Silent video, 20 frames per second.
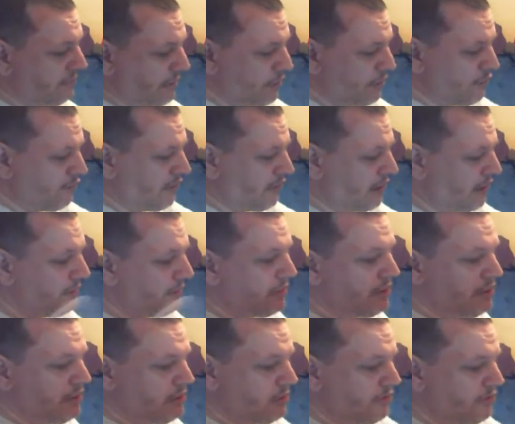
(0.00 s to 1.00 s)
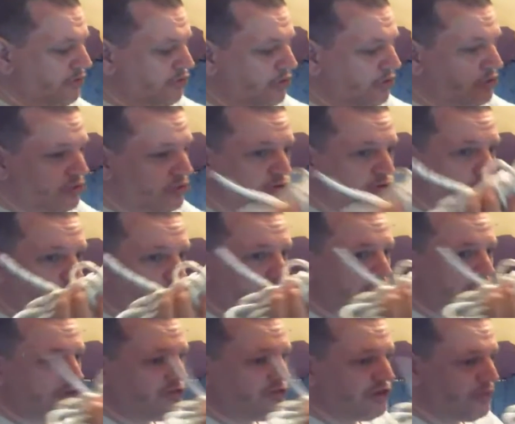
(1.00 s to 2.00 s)
make them both up because I've
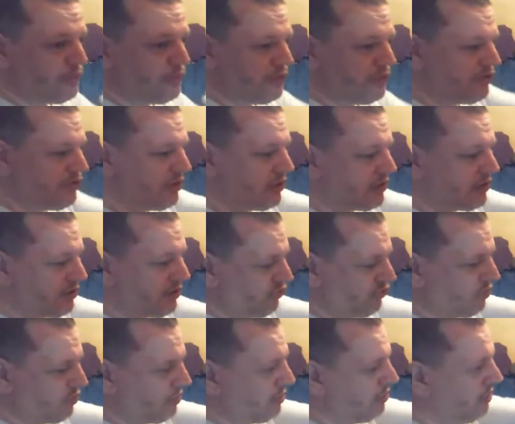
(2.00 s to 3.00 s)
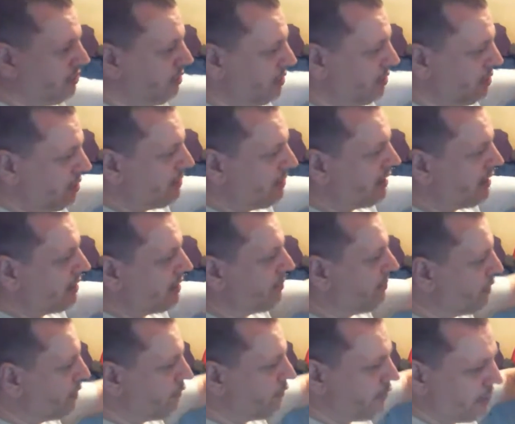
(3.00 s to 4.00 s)
got 2 of these, the other ones in the kitchen. I'll
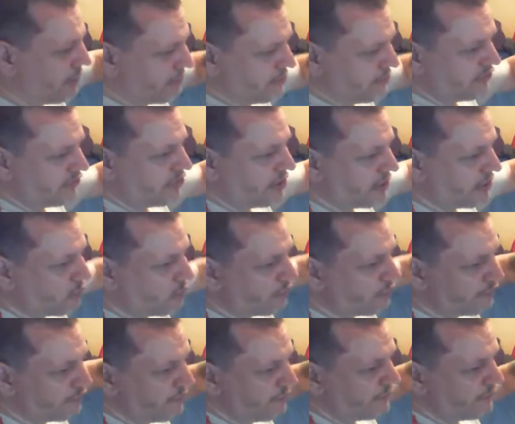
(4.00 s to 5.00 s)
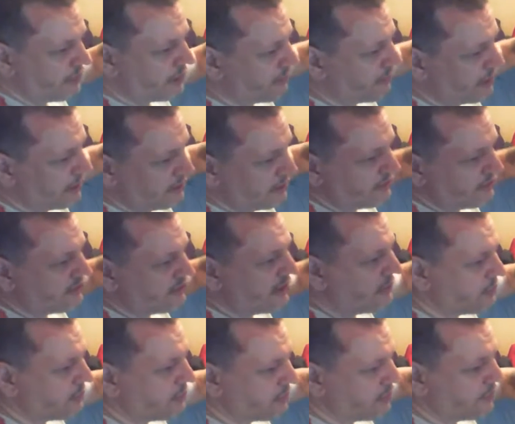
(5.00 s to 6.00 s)
make them both up and I'll take all 3 fucking
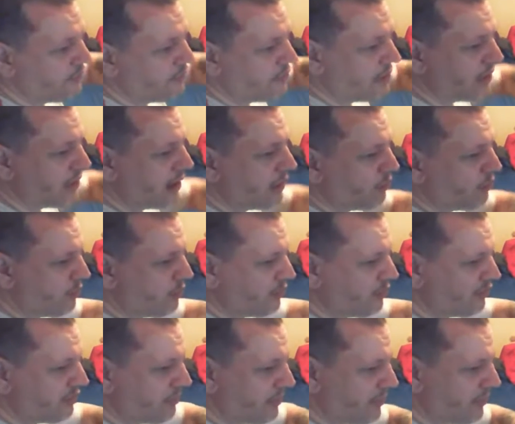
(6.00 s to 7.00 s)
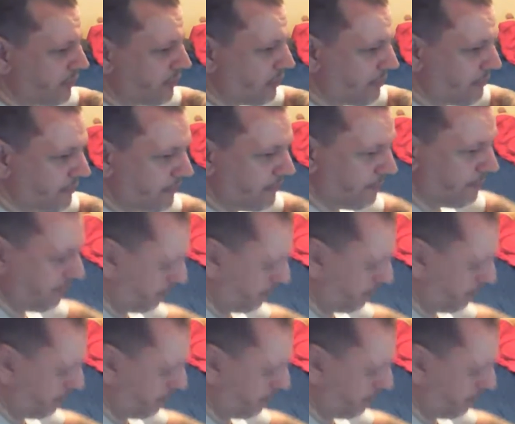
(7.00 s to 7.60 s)
magnets out with me, find out what one's the better one.